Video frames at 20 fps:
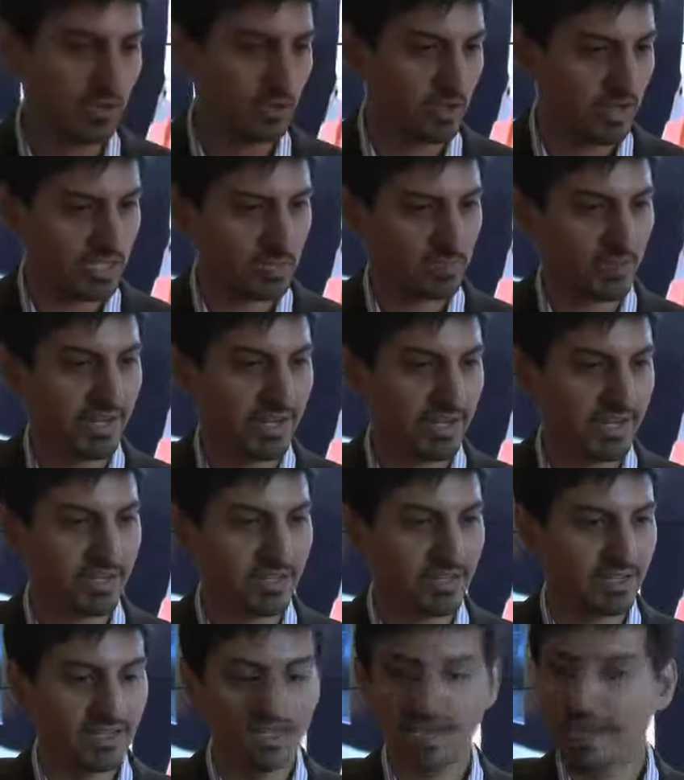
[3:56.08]
you display it
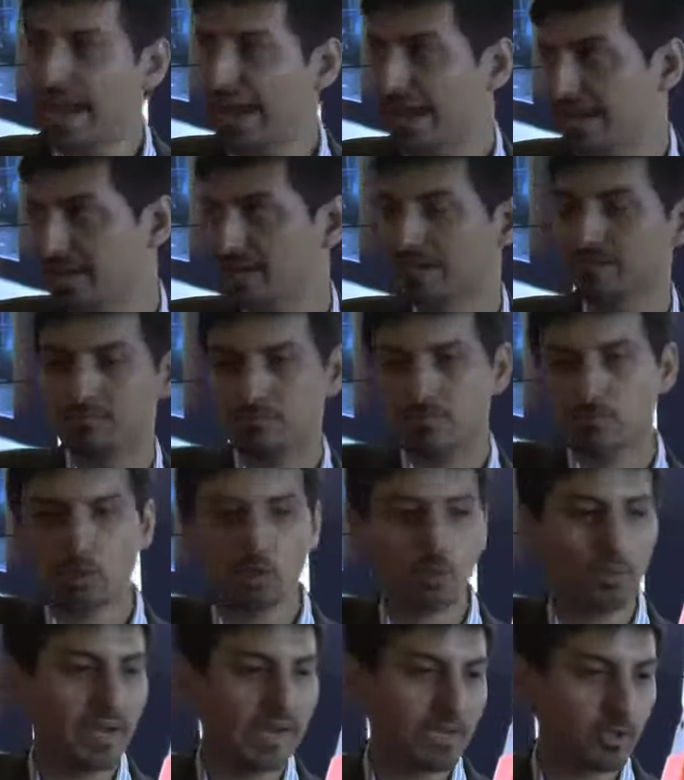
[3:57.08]
and in
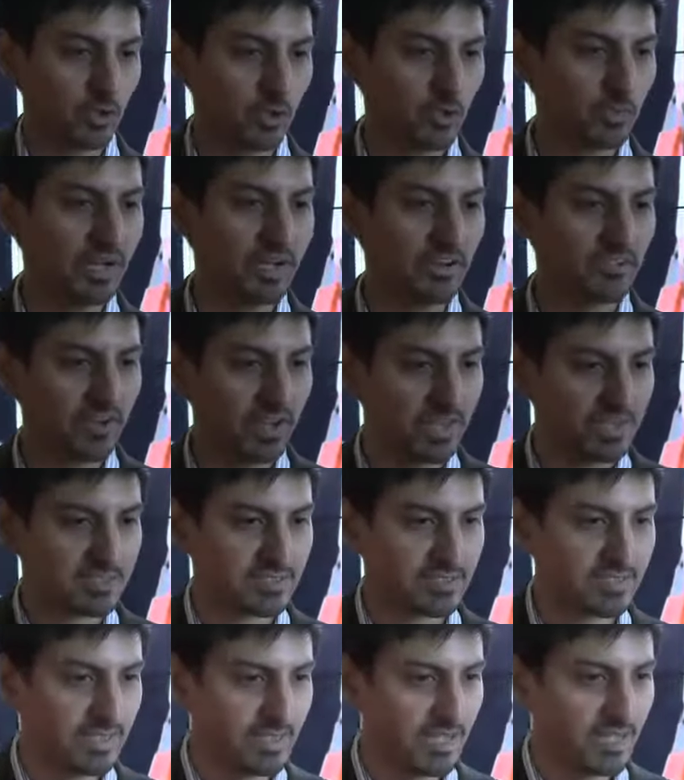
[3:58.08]
2 by 2 matrix,